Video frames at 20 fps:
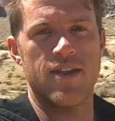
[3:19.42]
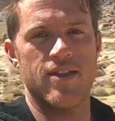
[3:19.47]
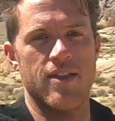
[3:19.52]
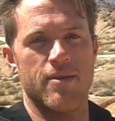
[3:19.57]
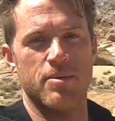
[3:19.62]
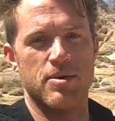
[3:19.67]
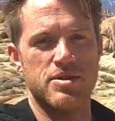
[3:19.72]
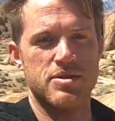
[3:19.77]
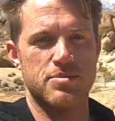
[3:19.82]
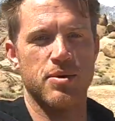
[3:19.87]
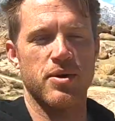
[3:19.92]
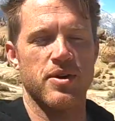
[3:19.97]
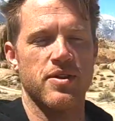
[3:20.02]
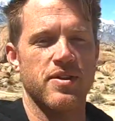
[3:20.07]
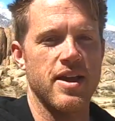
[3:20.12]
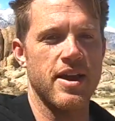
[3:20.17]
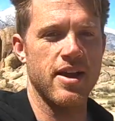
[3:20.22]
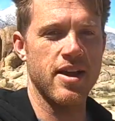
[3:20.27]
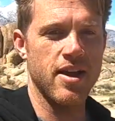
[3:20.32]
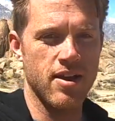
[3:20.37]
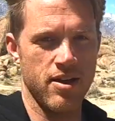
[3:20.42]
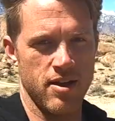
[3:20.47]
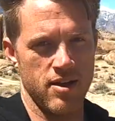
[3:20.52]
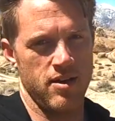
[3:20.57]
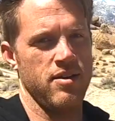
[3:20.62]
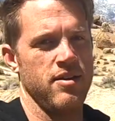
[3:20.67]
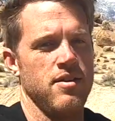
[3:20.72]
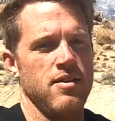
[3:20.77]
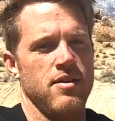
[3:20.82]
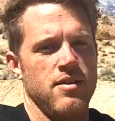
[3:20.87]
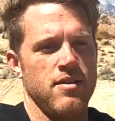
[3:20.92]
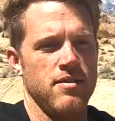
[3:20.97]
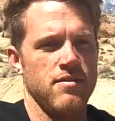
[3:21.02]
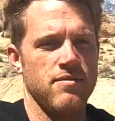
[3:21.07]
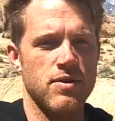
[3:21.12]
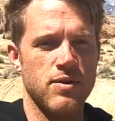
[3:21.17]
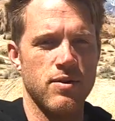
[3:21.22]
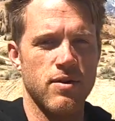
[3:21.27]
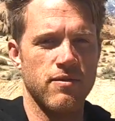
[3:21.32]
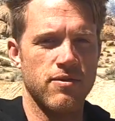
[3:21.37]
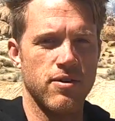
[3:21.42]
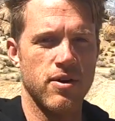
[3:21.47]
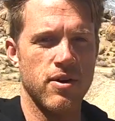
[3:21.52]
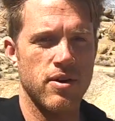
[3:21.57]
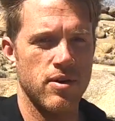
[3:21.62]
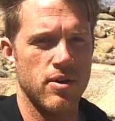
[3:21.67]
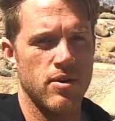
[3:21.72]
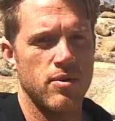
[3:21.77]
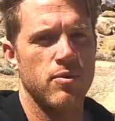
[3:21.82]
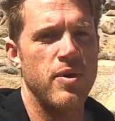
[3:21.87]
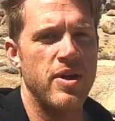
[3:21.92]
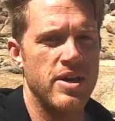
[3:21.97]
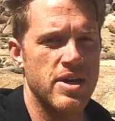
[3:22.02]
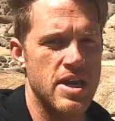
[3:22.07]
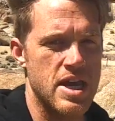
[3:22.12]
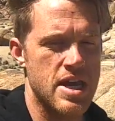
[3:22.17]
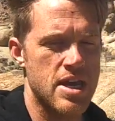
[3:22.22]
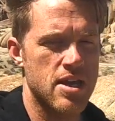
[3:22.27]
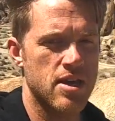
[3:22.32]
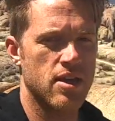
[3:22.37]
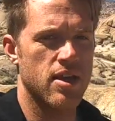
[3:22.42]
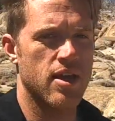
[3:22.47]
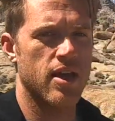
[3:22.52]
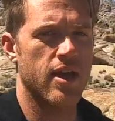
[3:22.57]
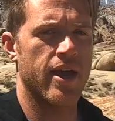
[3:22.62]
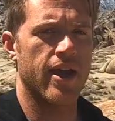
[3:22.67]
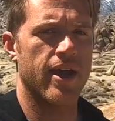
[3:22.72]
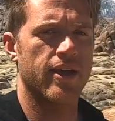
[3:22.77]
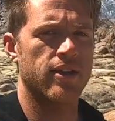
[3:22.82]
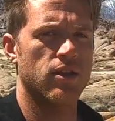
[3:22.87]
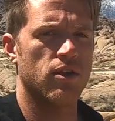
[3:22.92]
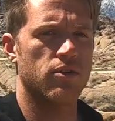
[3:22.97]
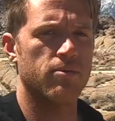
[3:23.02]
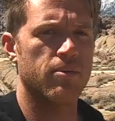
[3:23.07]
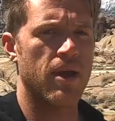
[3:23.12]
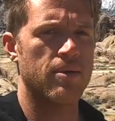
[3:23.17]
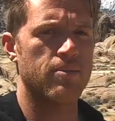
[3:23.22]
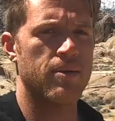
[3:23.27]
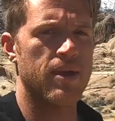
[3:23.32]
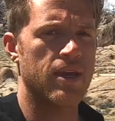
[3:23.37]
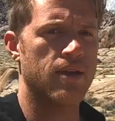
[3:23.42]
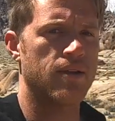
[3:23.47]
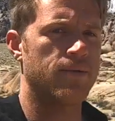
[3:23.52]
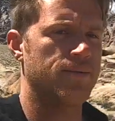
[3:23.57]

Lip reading: the most important thing, view of Whitney and Lone Pine Peak.